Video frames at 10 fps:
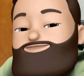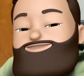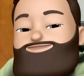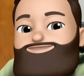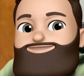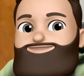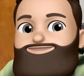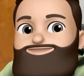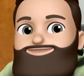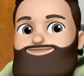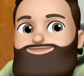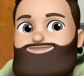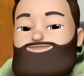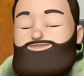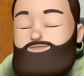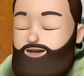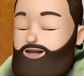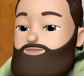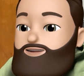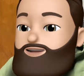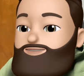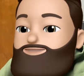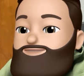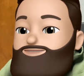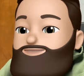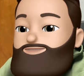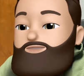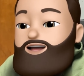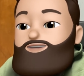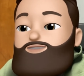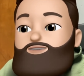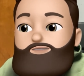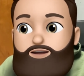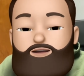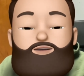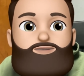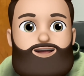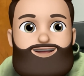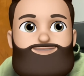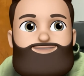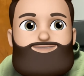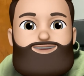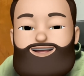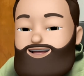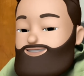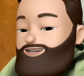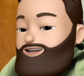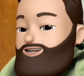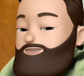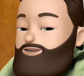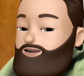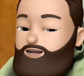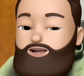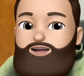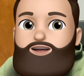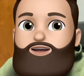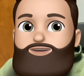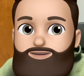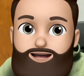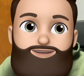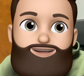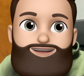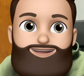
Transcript: Blackbeard, why don't you walk with me, and I'll tell you all about it.